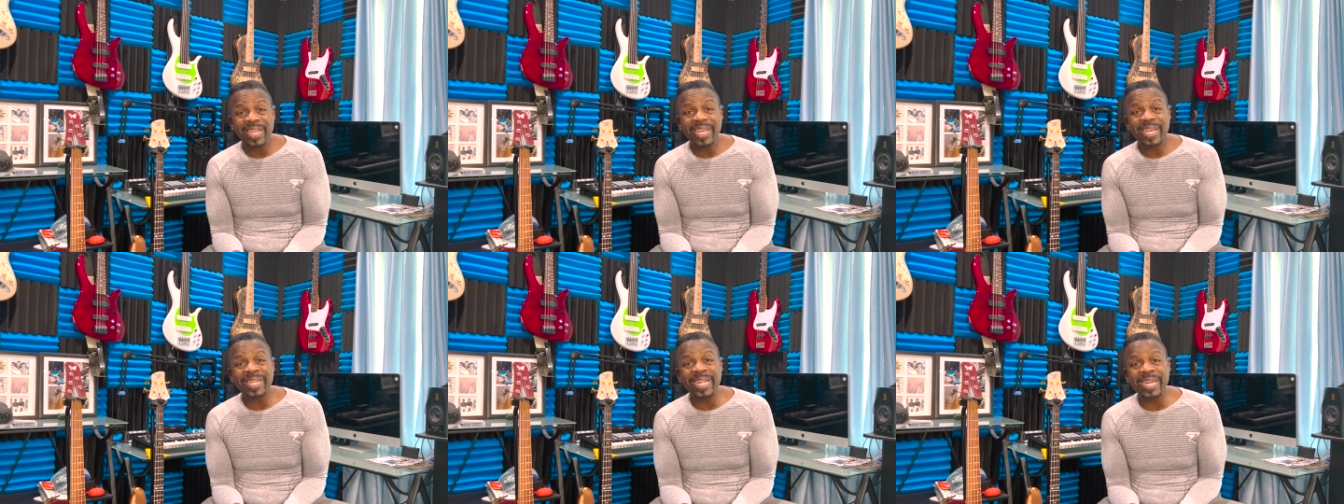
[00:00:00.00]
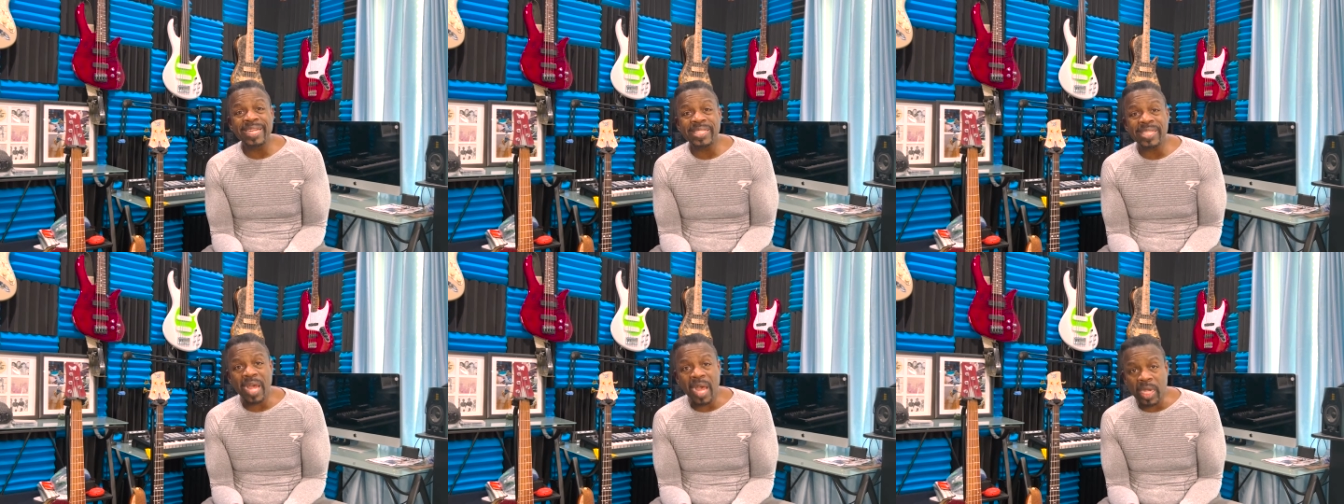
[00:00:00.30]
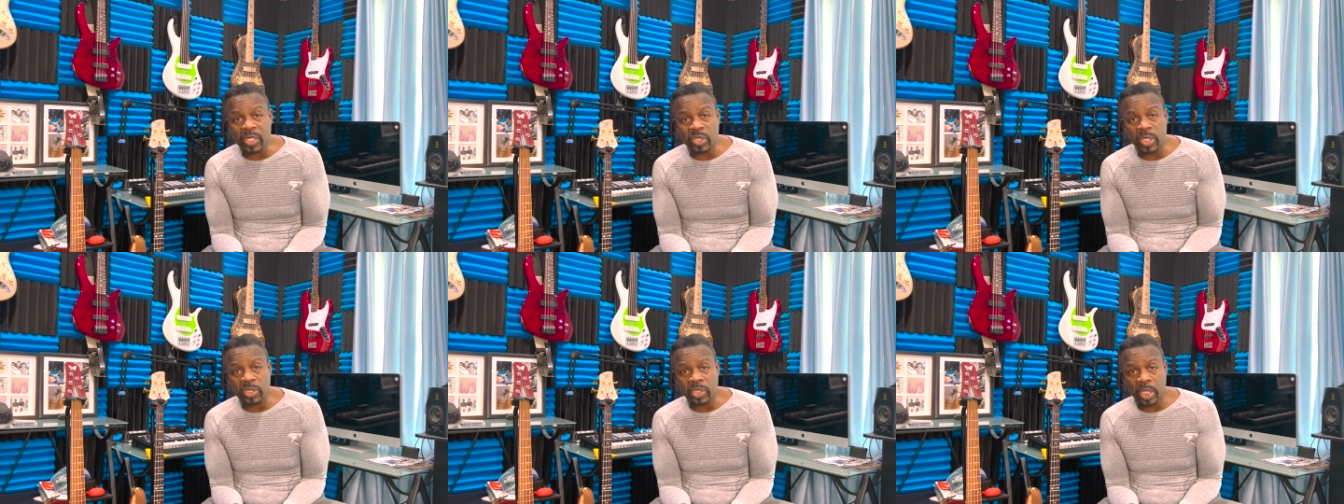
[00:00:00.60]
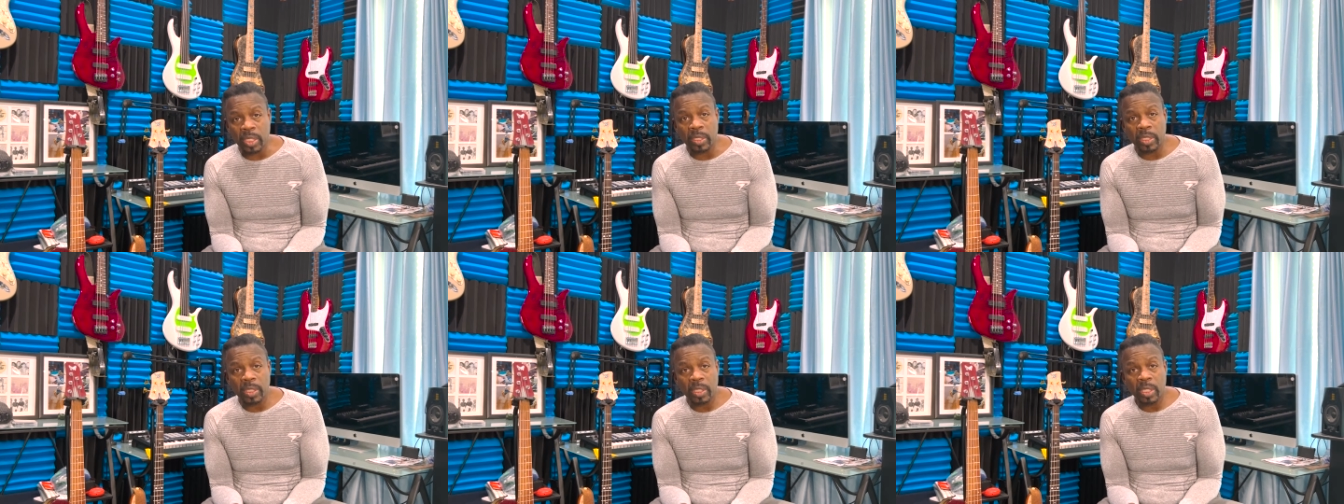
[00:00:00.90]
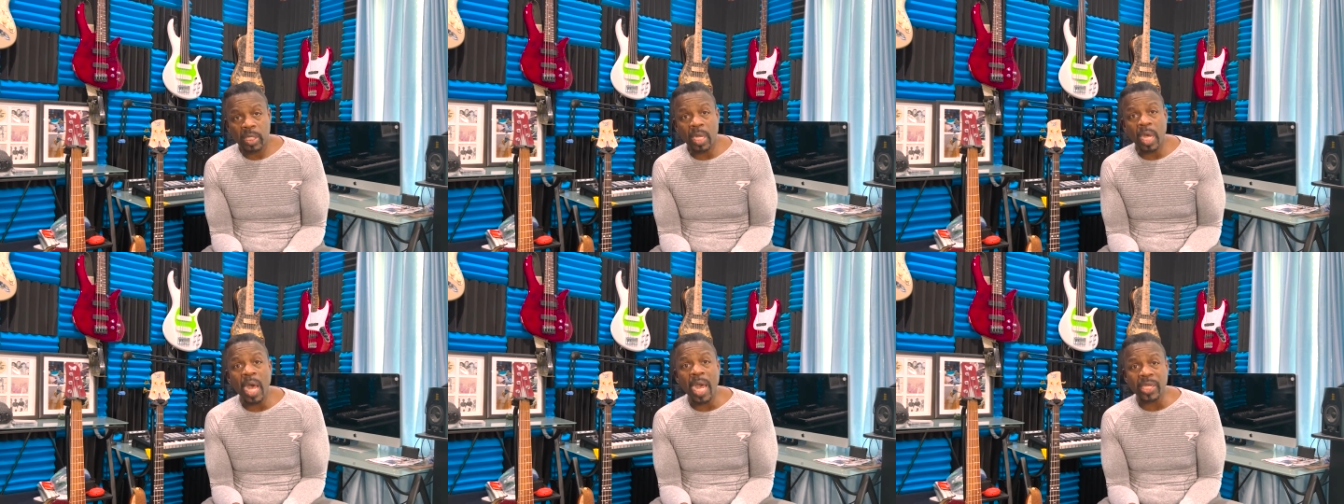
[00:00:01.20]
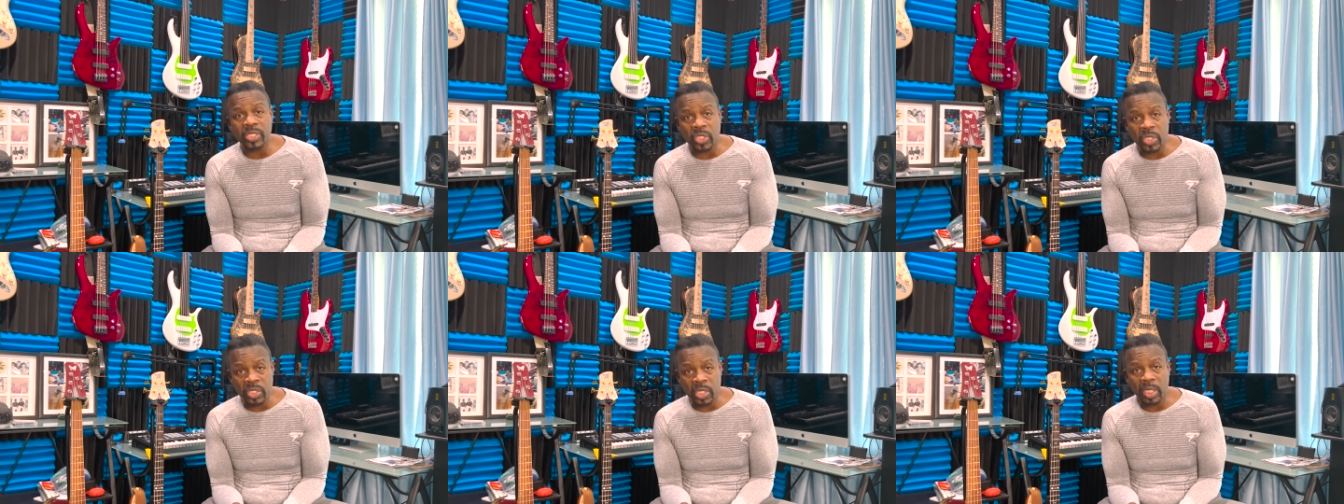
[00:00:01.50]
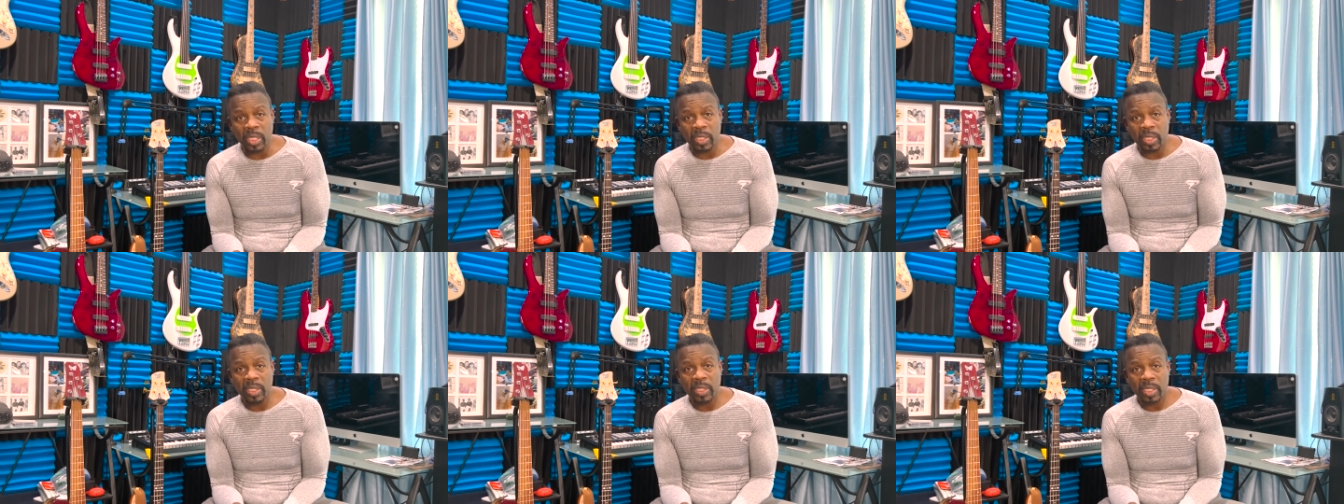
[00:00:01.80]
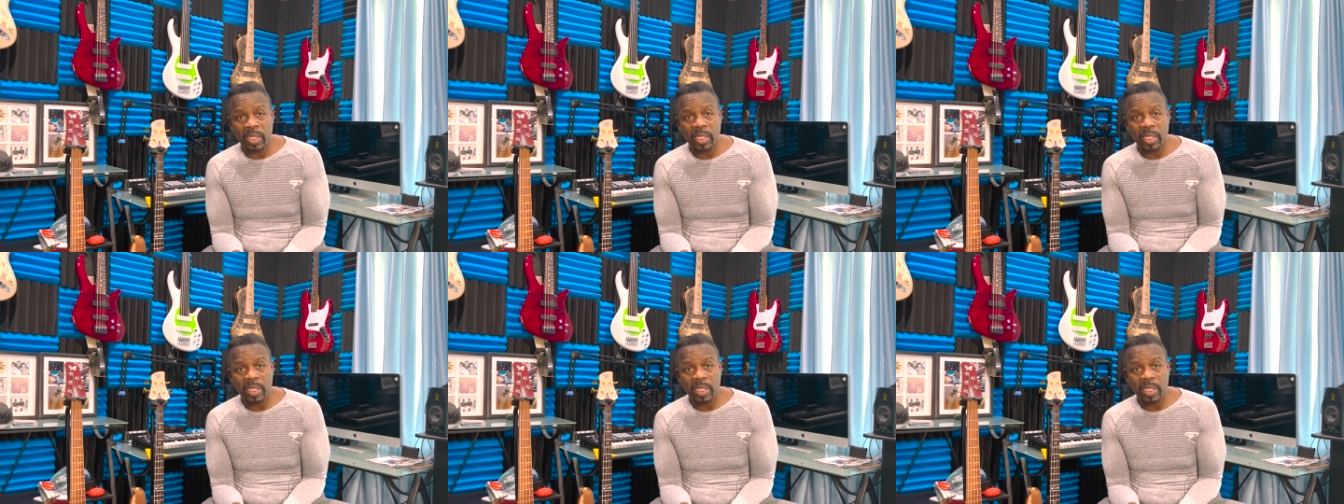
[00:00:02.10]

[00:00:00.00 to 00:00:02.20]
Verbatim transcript: and that is oxygen. Oxygen.